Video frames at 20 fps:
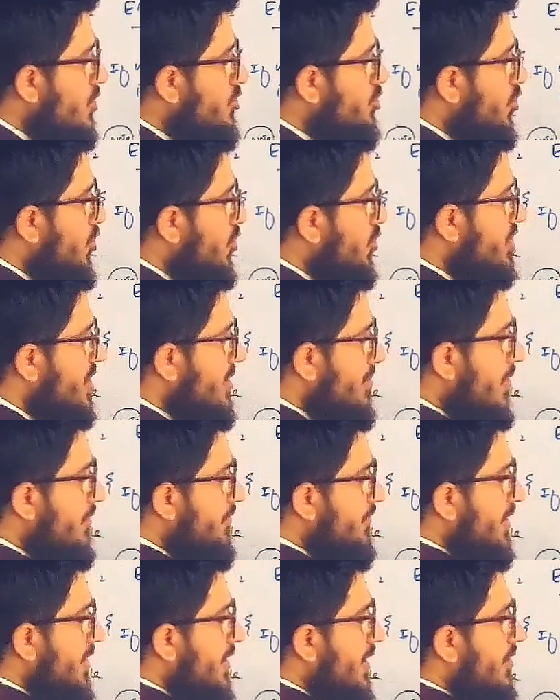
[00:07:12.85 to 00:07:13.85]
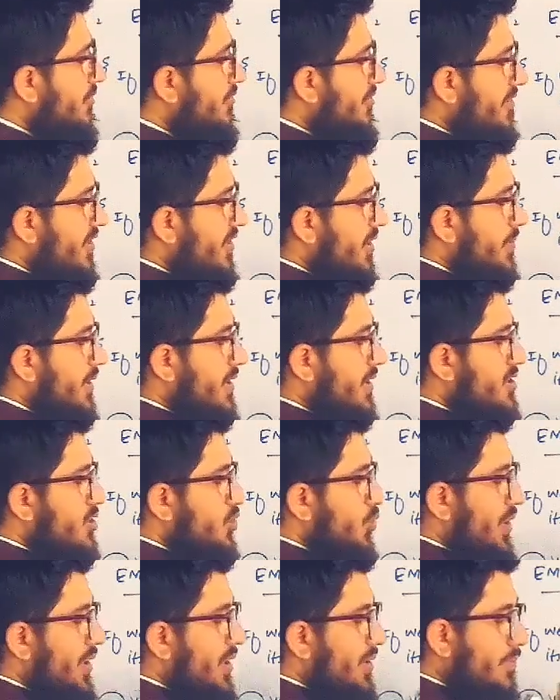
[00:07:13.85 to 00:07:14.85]
So some of the wave
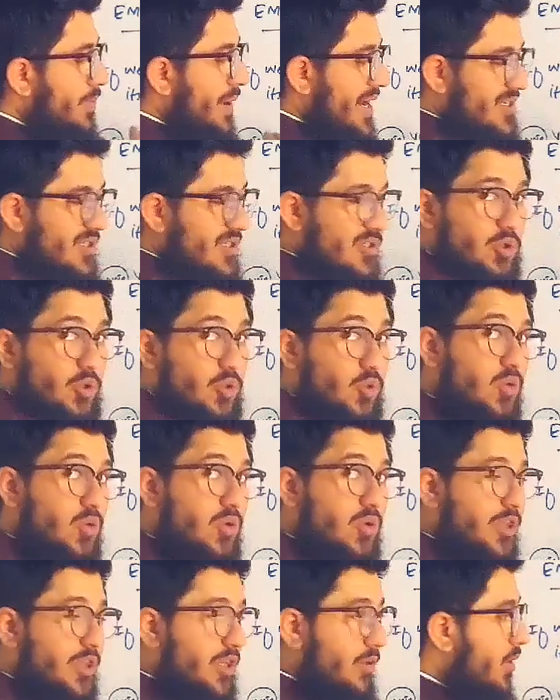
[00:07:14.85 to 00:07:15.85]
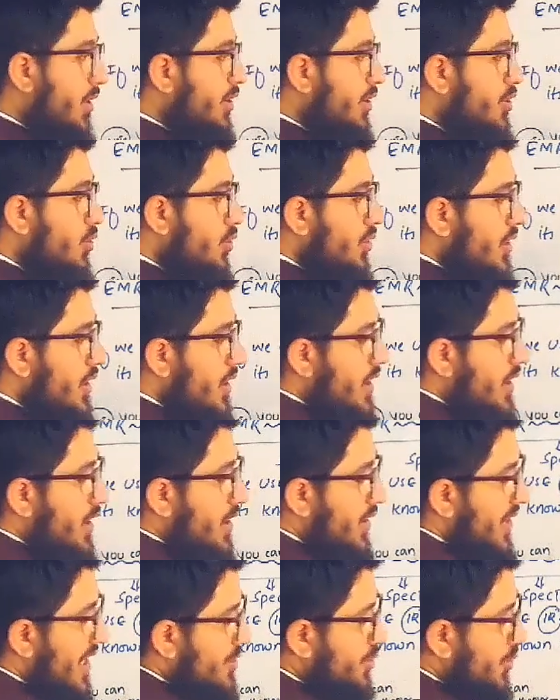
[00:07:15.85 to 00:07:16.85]
numbers will pass through the molecule,
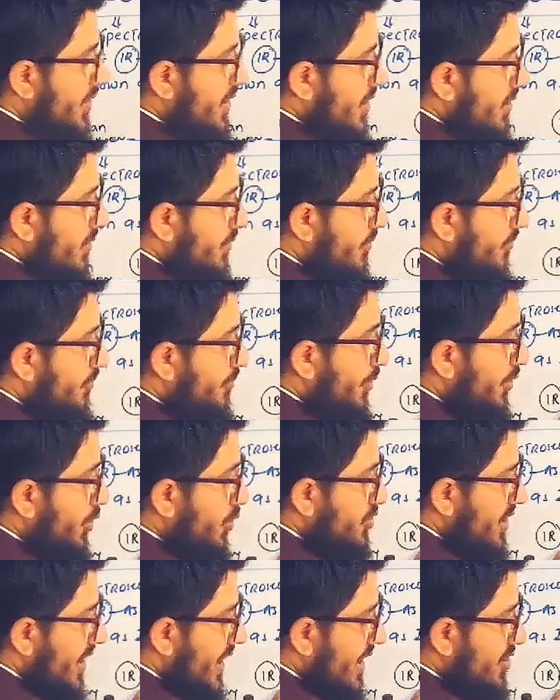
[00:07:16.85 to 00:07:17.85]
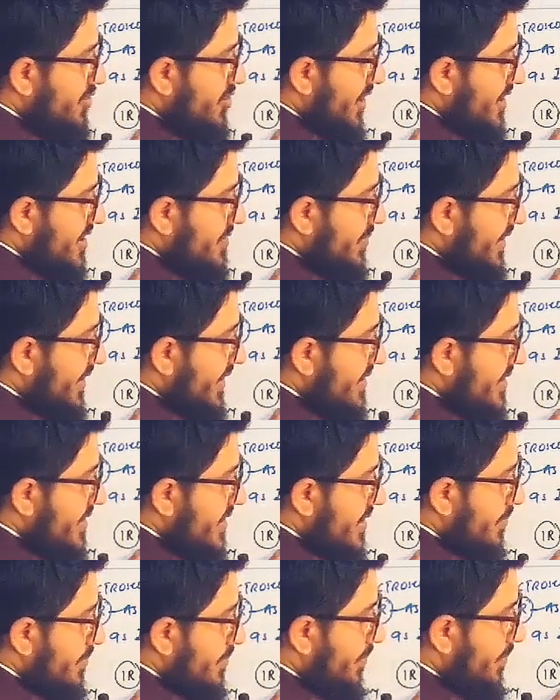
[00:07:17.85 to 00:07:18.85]
that will produce our
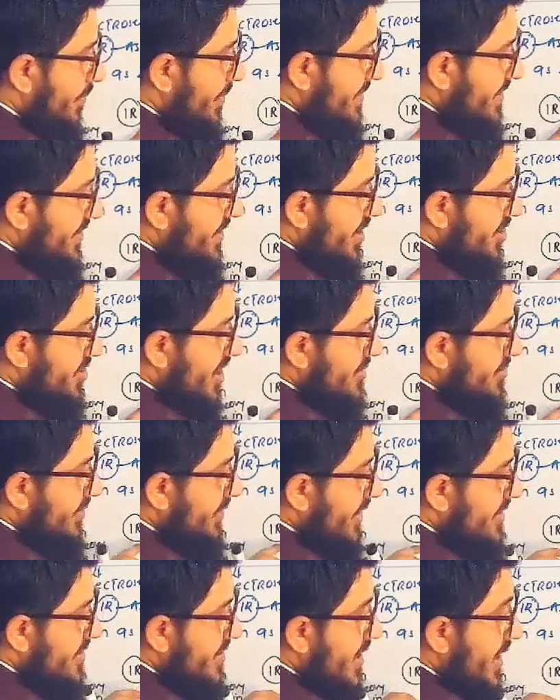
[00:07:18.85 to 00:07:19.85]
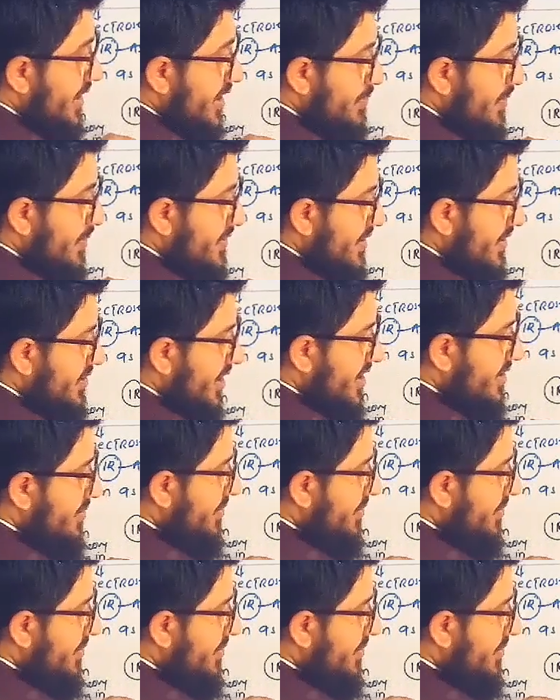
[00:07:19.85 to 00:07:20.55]
transmittance, percentage transmittance, 100%